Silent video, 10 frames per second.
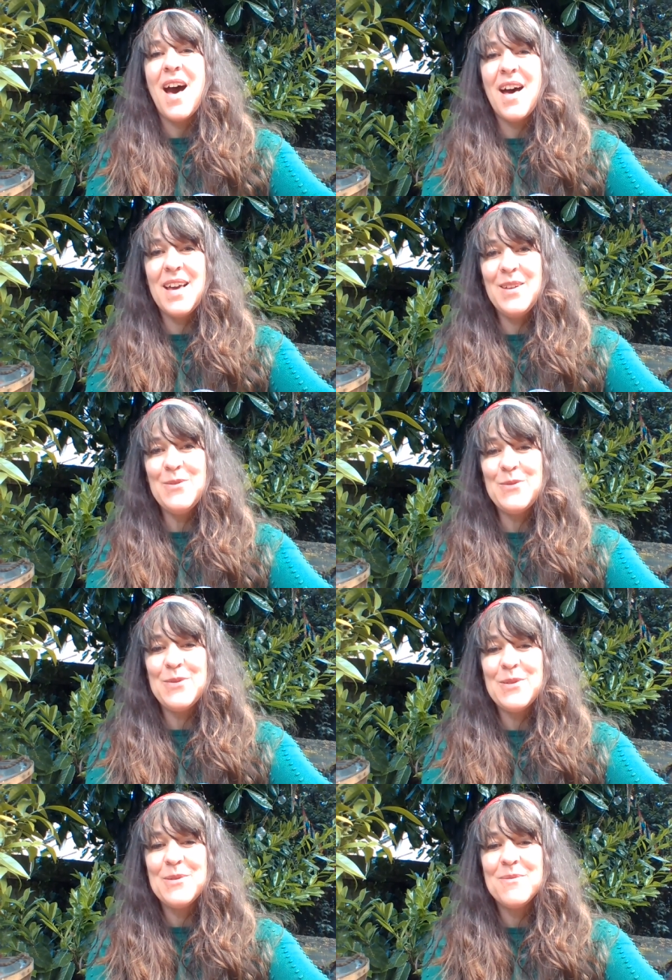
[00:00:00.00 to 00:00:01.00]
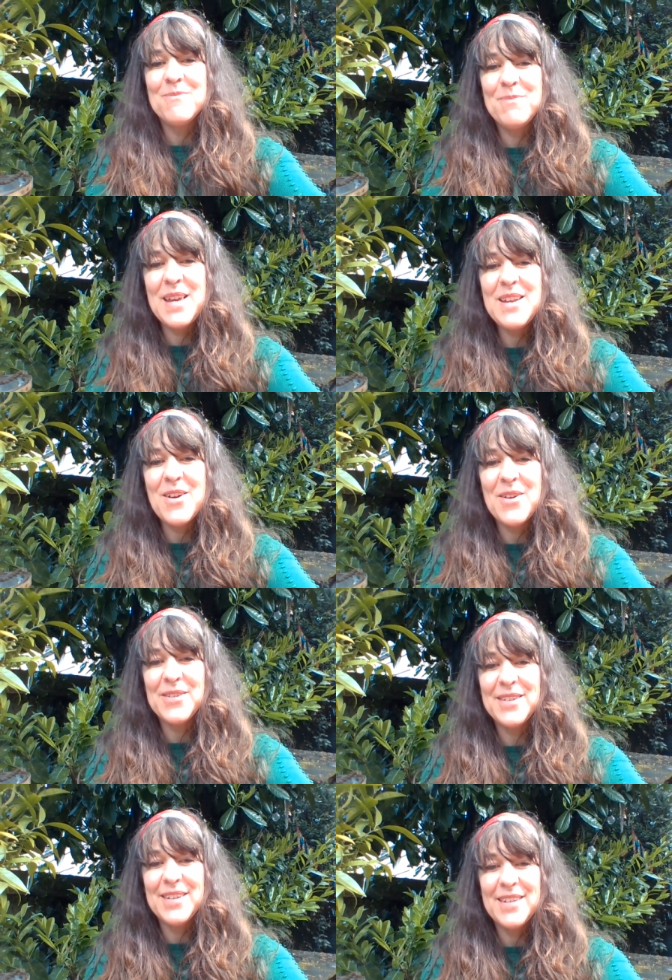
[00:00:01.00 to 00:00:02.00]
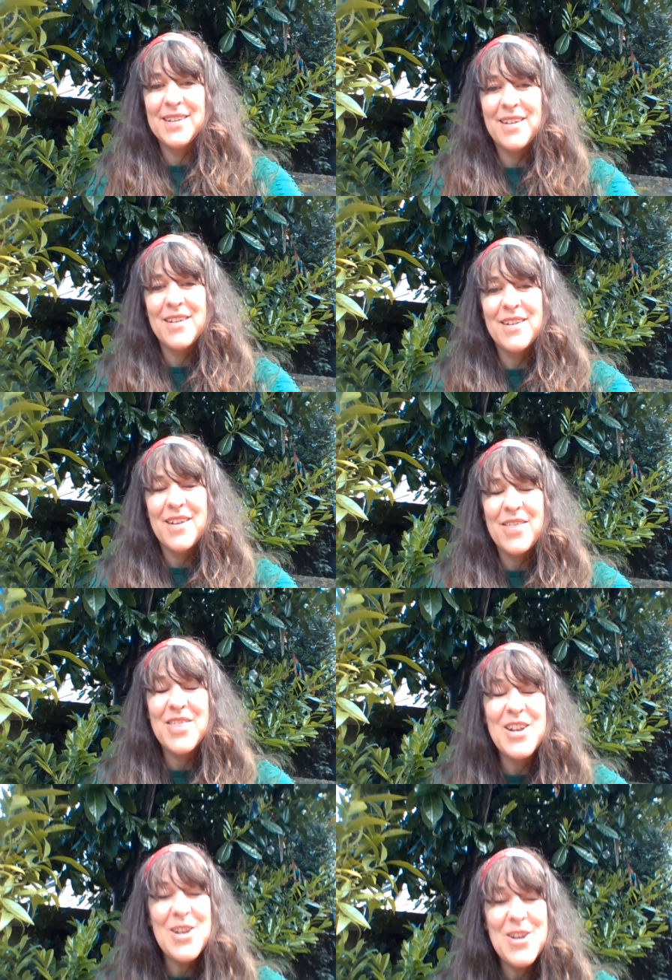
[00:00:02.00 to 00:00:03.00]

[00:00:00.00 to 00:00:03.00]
I've been on the